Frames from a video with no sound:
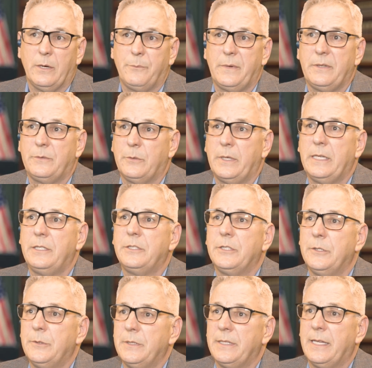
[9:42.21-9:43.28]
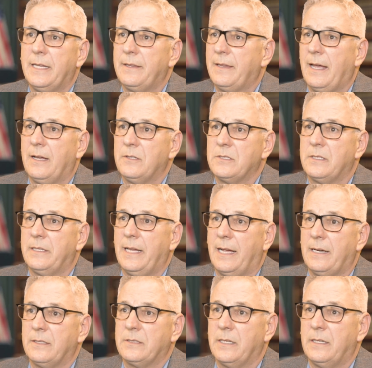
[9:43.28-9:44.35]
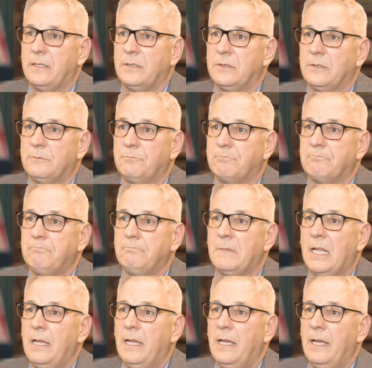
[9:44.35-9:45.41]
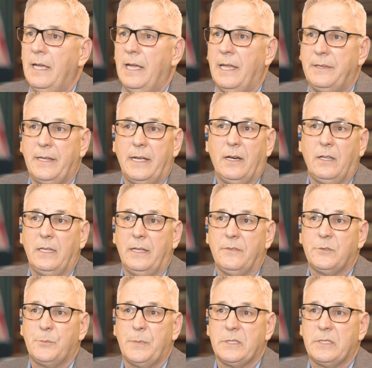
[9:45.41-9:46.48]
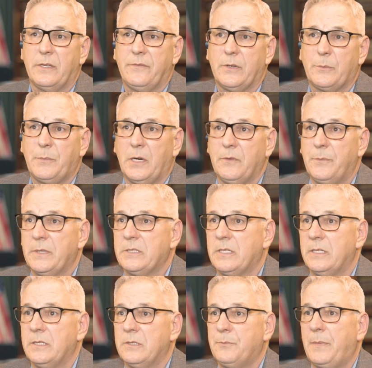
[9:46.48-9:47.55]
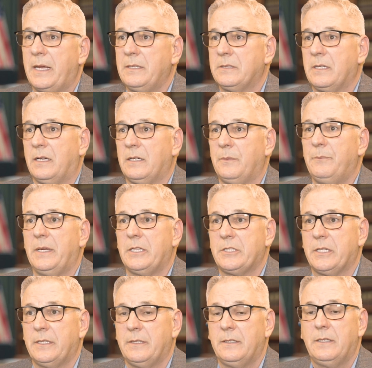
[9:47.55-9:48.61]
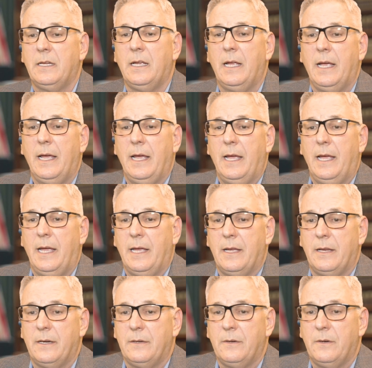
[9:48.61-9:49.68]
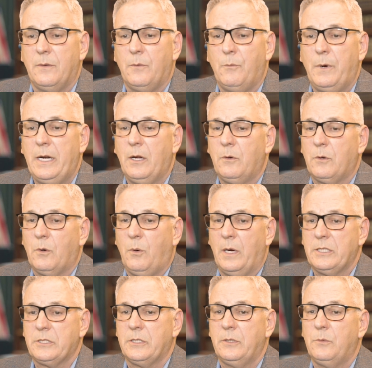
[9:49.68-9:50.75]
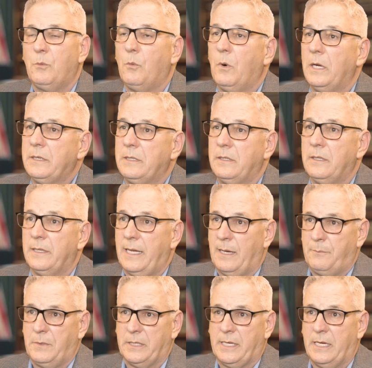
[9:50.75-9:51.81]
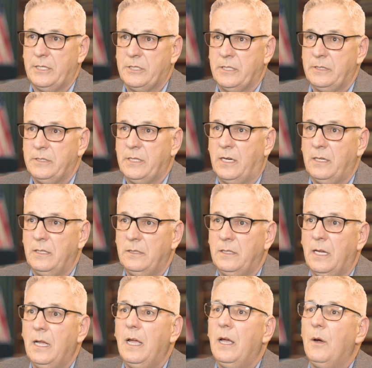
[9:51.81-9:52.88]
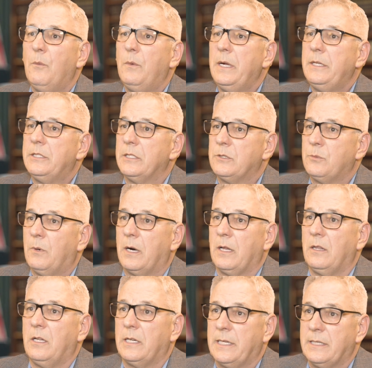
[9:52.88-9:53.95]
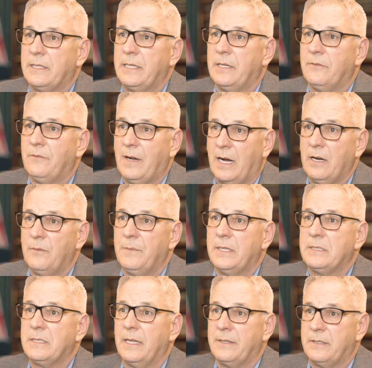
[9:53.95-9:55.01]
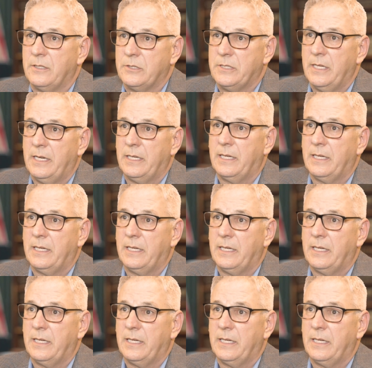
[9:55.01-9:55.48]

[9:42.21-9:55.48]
between 2,000 and 10,000 data centers. And they all have specific purposes based on a mission. And we don't question what the applications are, We just want to look at the environments that they're sitting